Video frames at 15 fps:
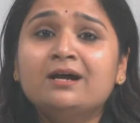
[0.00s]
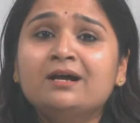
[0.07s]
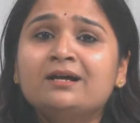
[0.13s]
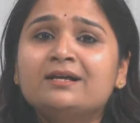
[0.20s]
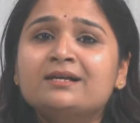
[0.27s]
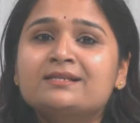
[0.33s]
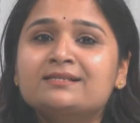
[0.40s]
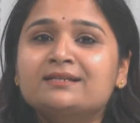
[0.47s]

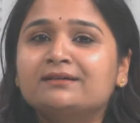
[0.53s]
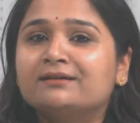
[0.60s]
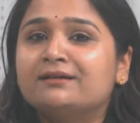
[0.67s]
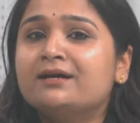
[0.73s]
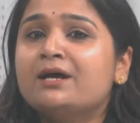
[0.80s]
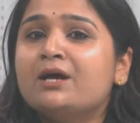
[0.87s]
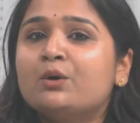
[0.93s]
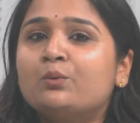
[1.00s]
Sir,
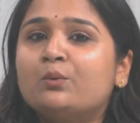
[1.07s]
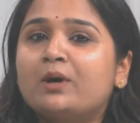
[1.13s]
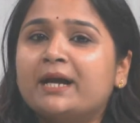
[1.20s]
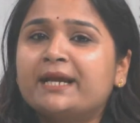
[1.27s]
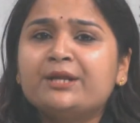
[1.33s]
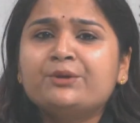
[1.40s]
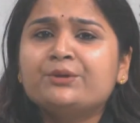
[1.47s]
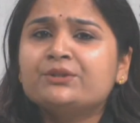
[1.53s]
why do
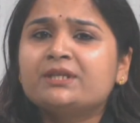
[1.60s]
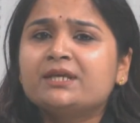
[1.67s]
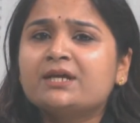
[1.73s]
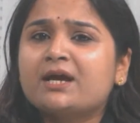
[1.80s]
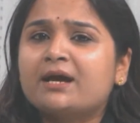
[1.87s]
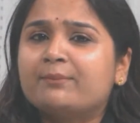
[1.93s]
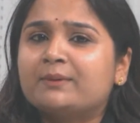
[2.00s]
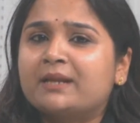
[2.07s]
you think
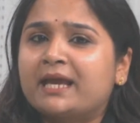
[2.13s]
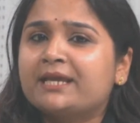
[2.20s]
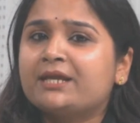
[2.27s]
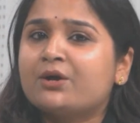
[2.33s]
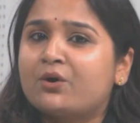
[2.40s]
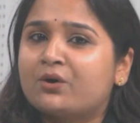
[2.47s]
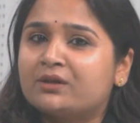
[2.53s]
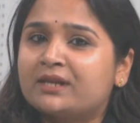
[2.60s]
applying
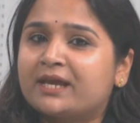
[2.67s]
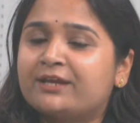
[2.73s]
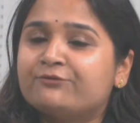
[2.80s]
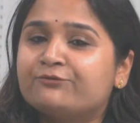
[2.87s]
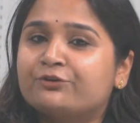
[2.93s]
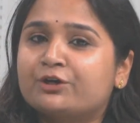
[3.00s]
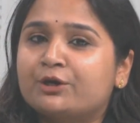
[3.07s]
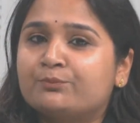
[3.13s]
online for
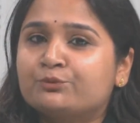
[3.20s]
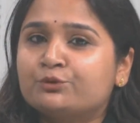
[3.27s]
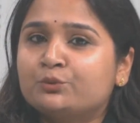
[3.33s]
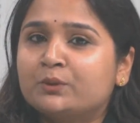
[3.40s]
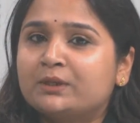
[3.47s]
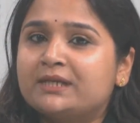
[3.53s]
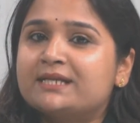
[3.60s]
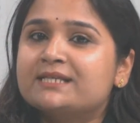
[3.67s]
approval
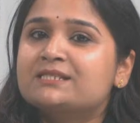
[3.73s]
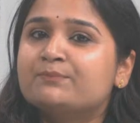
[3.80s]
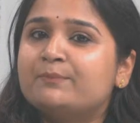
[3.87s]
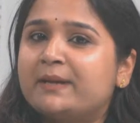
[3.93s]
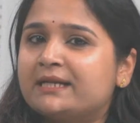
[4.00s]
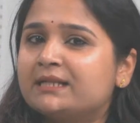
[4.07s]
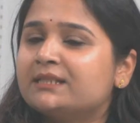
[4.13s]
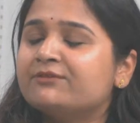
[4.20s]
is better
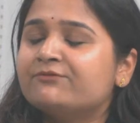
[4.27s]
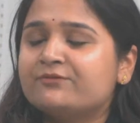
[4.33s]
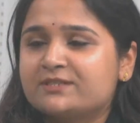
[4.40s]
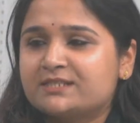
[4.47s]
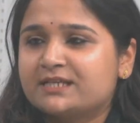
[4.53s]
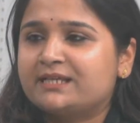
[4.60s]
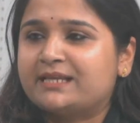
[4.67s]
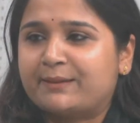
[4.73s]
than physical
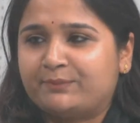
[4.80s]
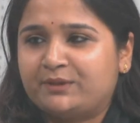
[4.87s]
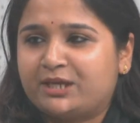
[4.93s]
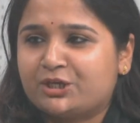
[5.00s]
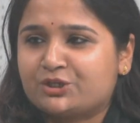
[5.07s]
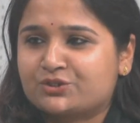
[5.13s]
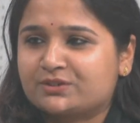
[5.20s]
application?